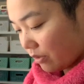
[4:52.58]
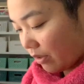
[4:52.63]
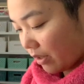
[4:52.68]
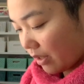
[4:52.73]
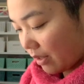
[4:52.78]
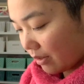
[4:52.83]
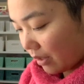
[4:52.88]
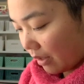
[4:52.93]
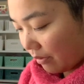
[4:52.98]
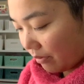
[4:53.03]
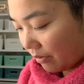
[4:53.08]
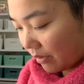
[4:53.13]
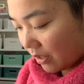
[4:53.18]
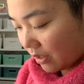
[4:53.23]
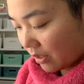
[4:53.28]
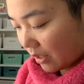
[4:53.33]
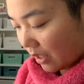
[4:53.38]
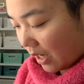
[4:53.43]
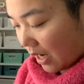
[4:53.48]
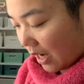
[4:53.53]
tray because I
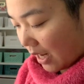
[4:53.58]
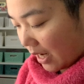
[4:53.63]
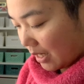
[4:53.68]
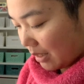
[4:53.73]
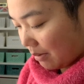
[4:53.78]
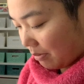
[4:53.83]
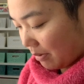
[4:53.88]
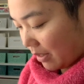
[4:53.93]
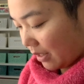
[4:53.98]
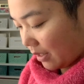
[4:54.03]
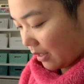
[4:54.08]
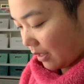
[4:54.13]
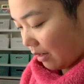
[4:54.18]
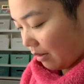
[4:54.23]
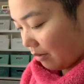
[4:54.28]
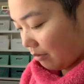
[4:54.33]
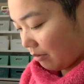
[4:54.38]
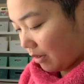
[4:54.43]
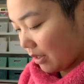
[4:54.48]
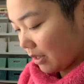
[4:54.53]
finished labelling
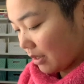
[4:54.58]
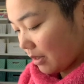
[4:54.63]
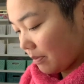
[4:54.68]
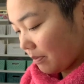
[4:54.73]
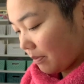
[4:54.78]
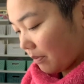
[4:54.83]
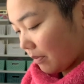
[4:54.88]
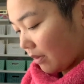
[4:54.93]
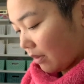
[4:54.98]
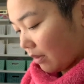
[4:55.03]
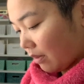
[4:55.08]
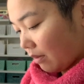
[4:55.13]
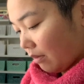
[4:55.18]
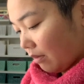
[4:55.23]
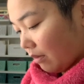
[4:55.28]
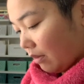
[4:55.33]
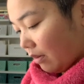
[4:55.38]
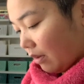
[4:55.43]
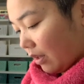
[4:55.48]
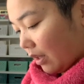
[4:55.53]
that one.
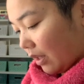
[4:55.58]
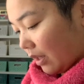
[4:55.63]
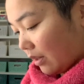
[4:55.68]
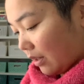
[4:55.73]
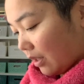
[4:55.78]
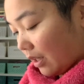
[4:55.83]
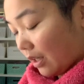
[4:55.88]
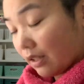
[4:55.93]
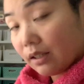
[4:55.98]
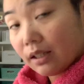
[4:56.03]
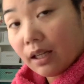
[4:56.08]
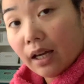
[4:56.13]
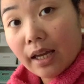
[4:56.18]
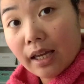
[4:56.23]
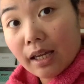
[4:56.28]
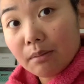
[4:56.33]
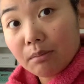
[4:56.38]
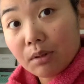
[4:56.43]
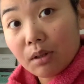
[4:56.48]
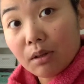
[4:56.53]
And then I
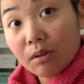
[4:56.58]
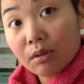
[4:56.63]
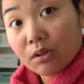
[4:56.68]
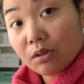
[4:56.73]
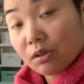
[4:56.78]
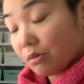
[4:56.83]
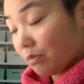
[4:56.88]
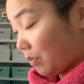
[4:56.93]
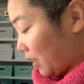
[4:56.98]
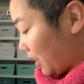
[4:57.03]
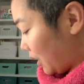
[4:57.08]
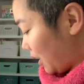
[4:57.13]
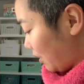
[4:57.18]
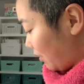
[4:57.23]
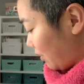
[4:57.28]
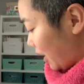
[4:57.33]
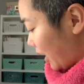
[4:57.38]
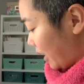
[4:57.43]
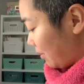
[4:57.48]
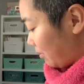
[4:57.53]
am going to
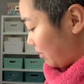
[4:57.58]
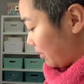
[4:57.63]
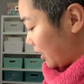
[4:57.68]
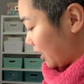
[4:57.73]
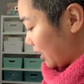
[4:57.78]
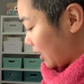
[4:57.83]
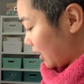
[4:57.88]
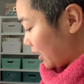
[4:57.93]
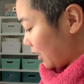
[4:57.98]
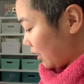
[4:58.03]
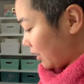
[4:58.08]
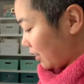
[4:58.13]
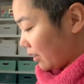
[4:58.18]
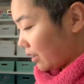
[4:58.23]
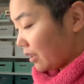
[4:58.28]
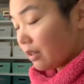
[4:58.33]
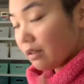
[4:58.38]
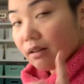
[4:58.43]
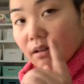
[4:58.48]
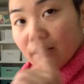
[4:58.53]
be labelling
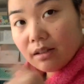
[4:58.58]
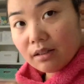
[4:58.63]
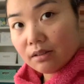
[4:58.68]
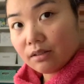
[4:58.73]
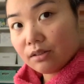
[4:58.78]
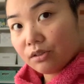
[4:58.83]
the other